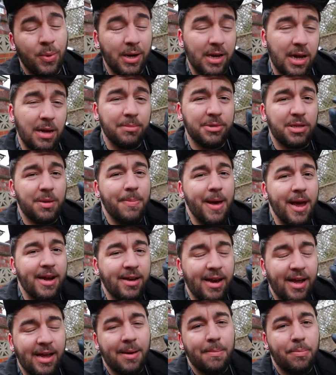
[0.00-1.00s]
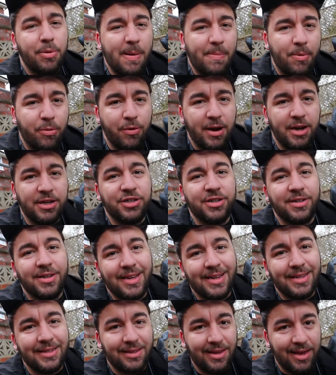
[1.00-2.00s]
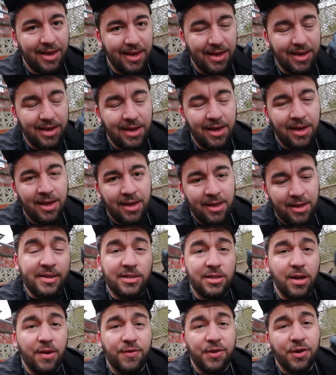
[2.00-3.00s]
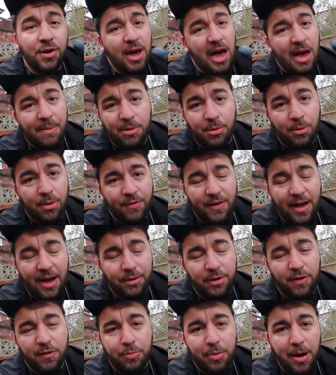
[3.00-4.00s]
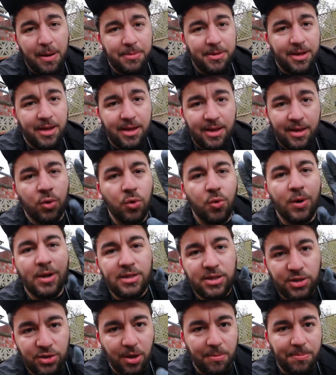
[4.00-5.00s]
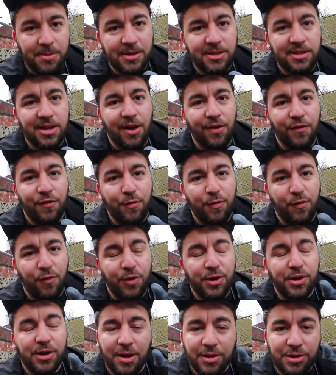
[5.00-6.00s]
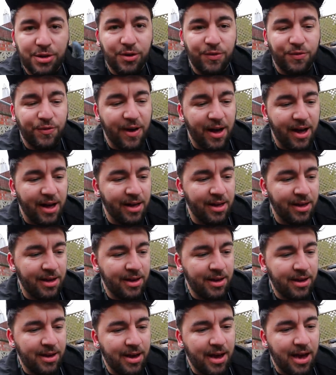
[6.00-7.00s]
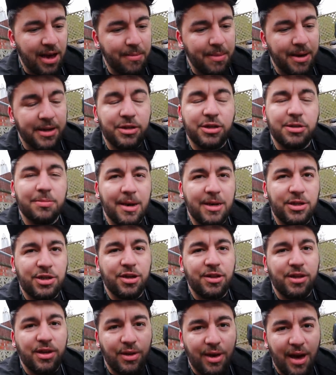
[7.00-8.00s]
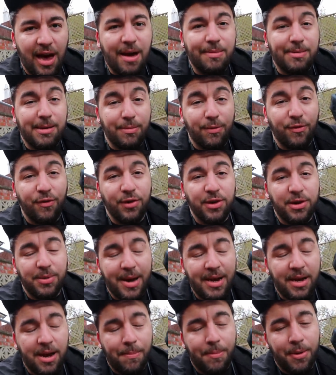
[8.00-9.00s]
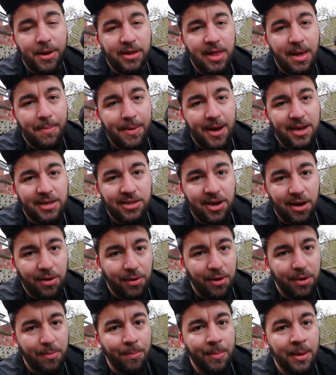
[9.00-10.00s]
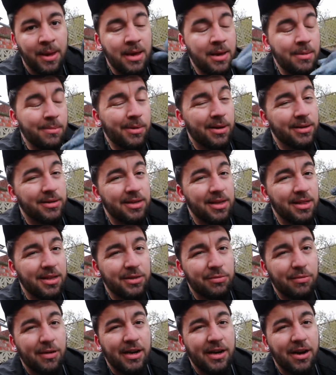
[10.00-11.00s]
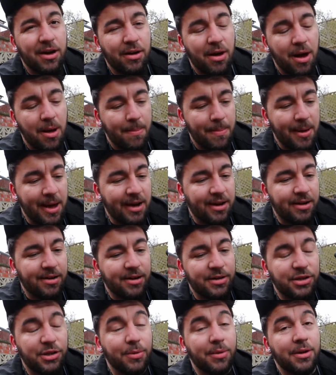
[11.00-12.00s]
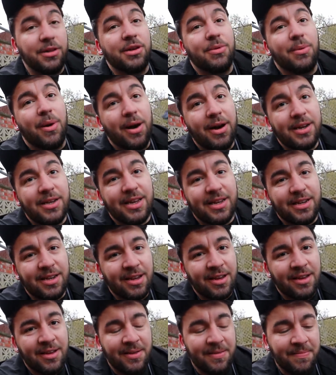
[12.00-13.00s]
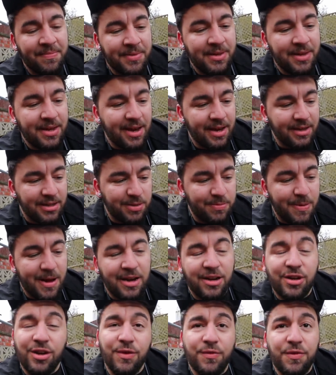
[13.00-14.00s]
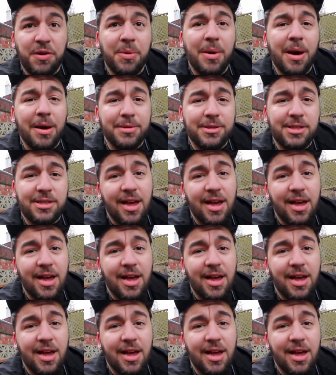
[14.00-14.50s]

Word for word: When it comes to painting, preparation is key. And so if you're not happy with how you've prepped it, always stop yourself before you go too far um, and just make sure that you're happy before you end up putting that base coat on because then there's really no going back unless you wanna do what I did and spend a good few hours